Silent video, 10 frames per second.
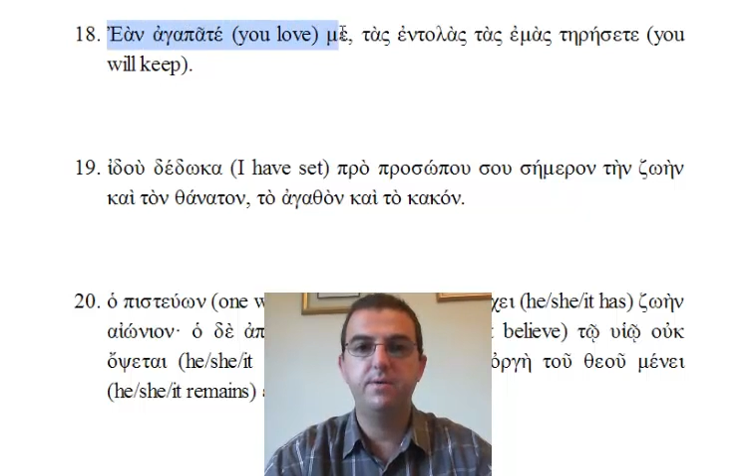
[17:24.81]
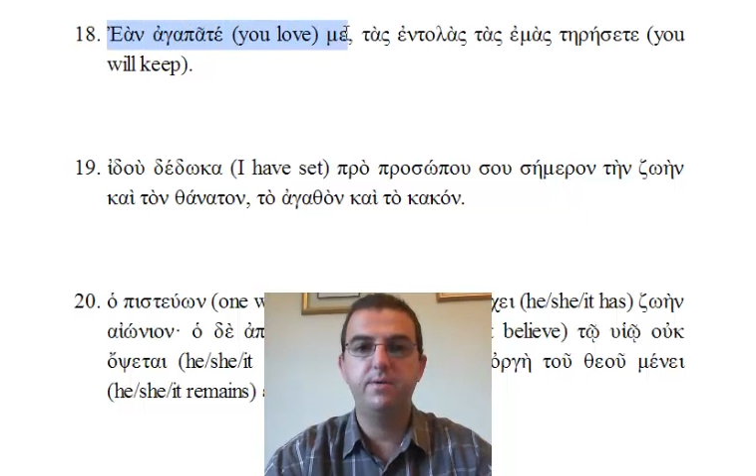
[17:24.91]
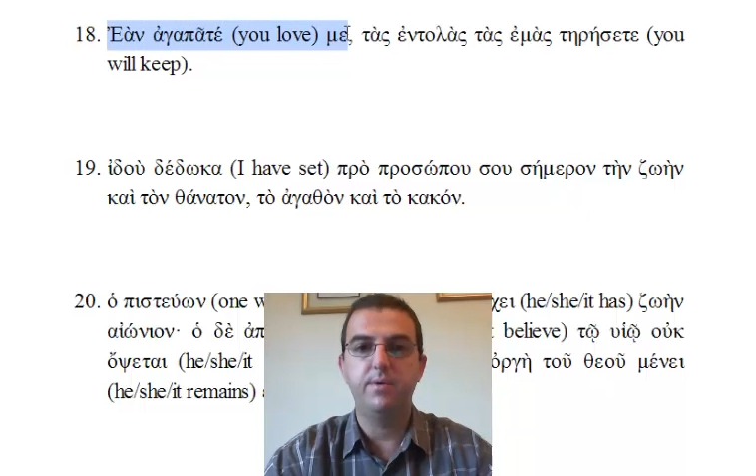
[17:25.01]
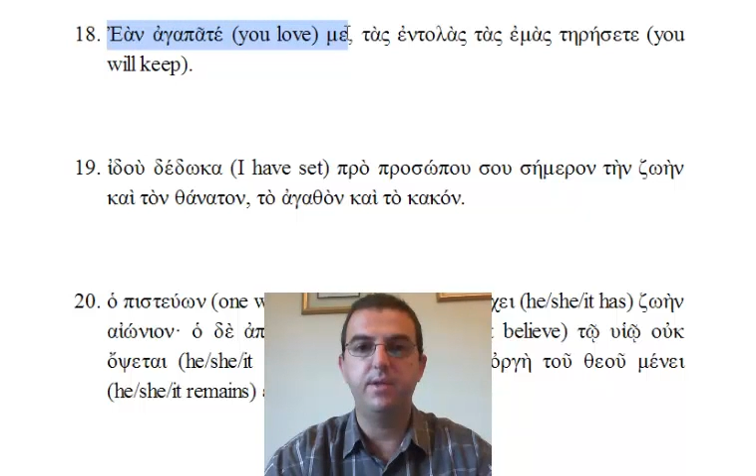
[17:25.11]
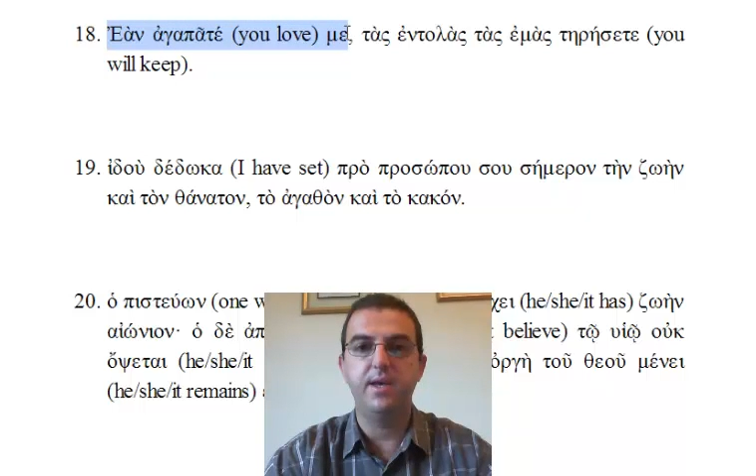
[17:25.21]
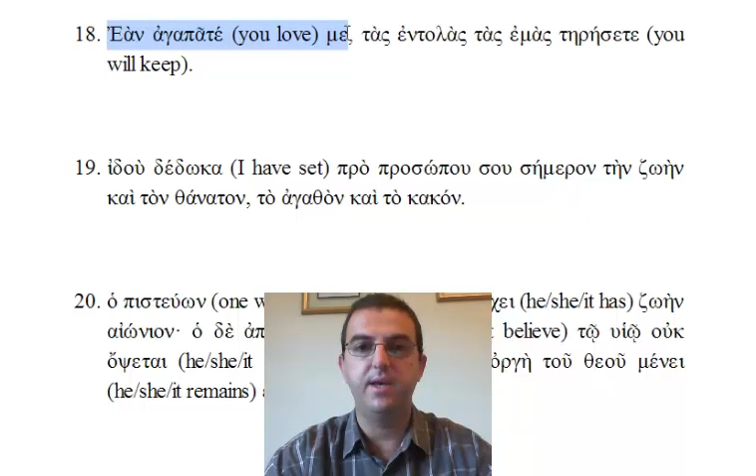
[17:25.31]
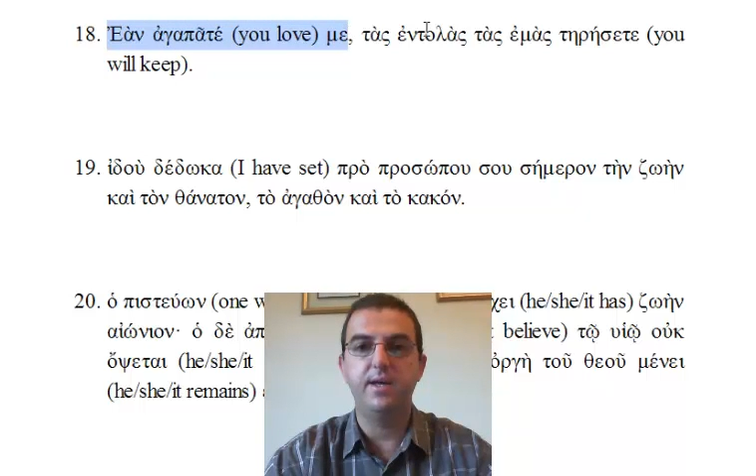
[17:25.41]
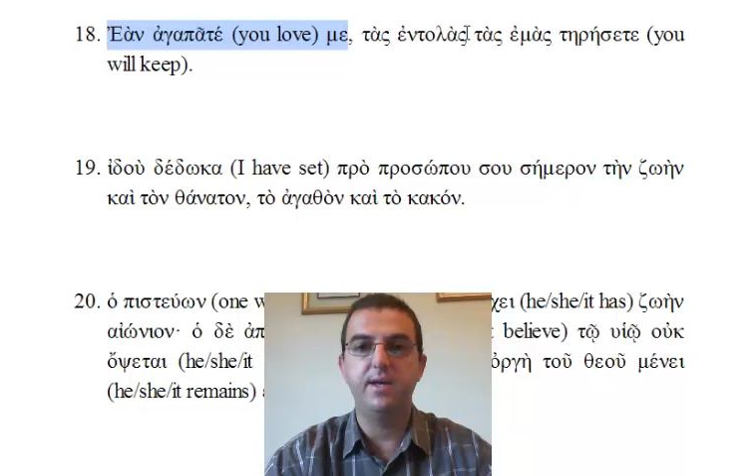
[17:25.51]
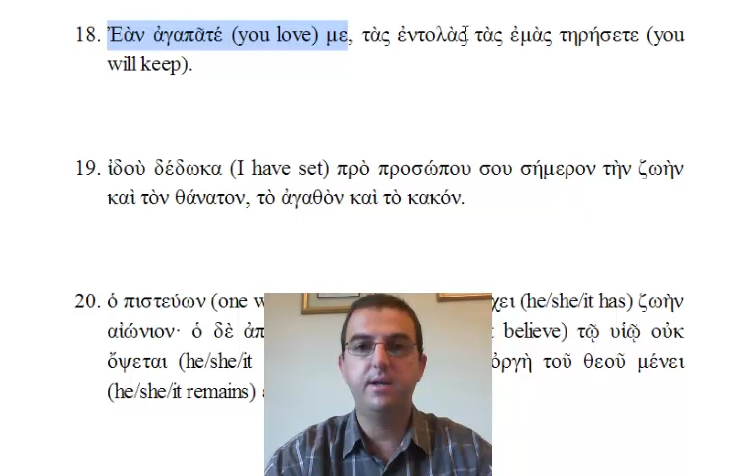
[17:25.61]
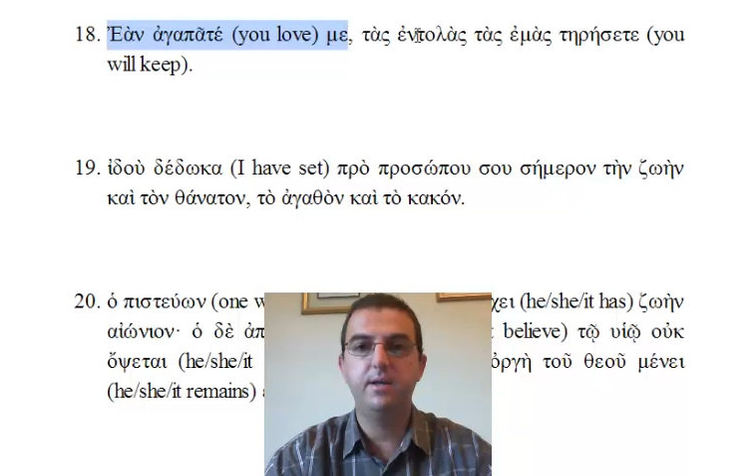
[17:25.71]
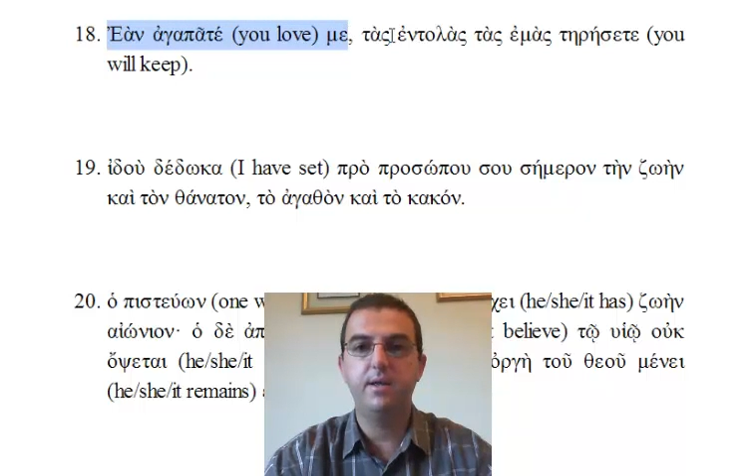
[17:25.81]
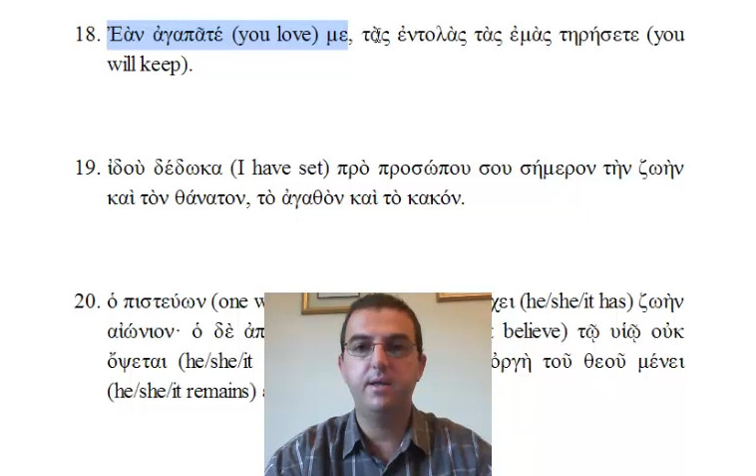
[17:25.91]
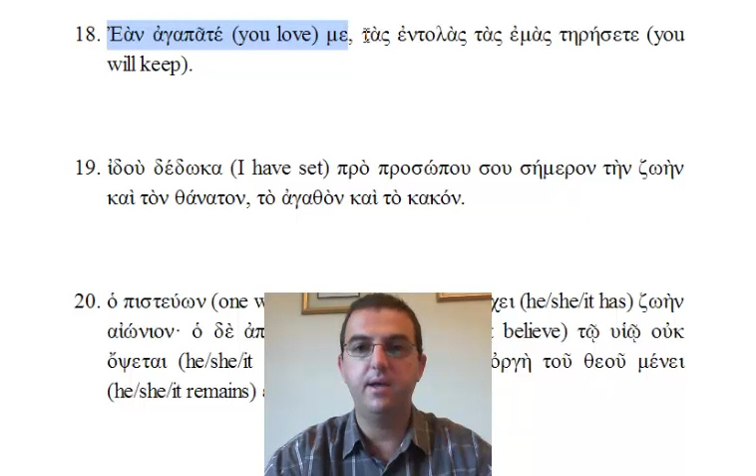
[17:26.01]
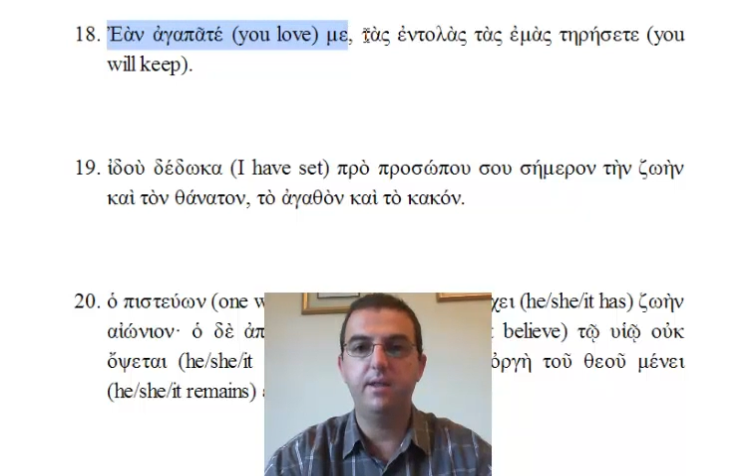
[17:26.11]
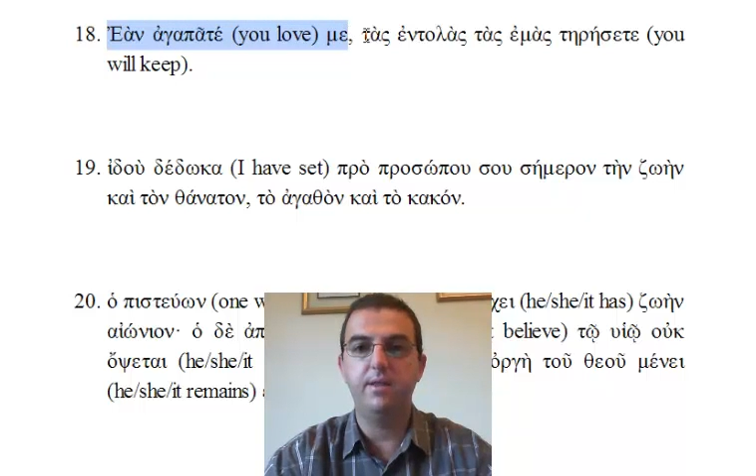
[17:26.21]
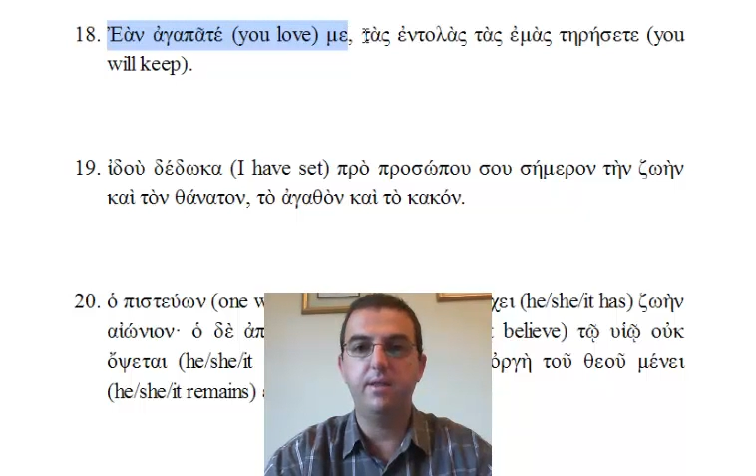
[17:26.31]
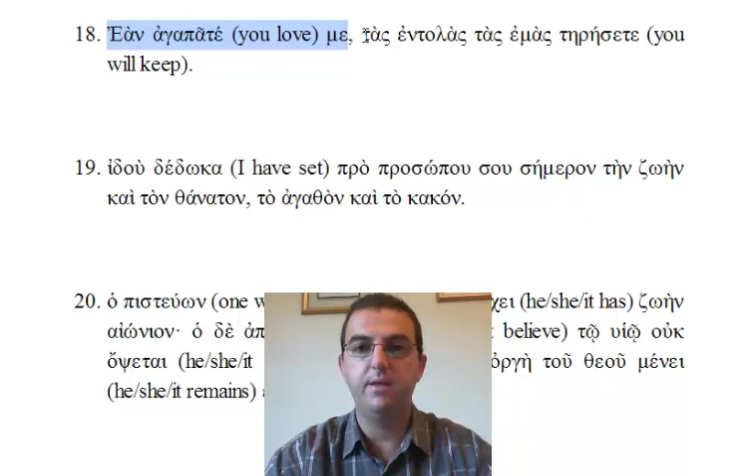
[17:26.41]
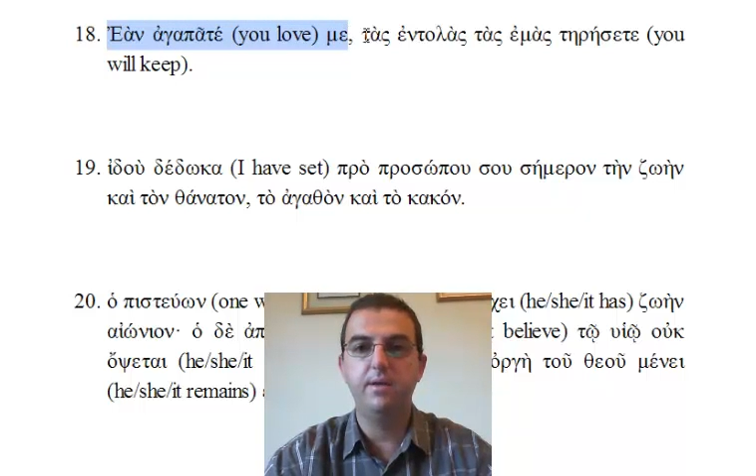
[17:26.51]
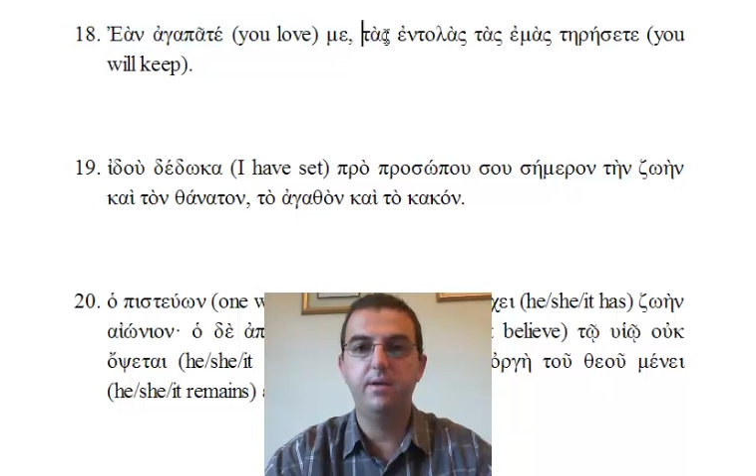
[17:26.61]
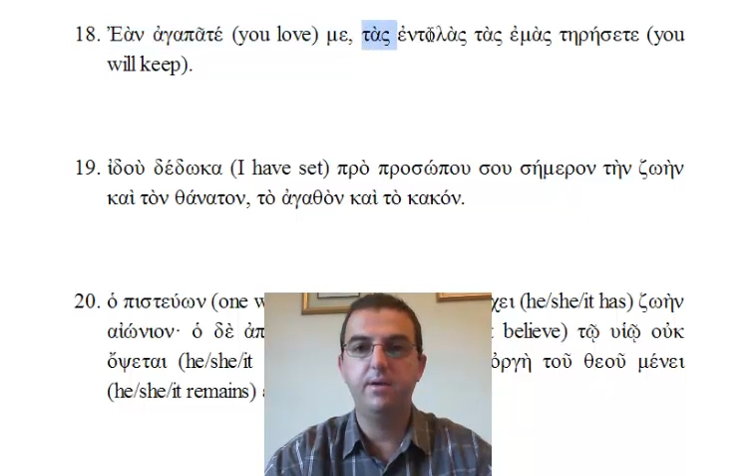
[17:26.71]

with the ean and the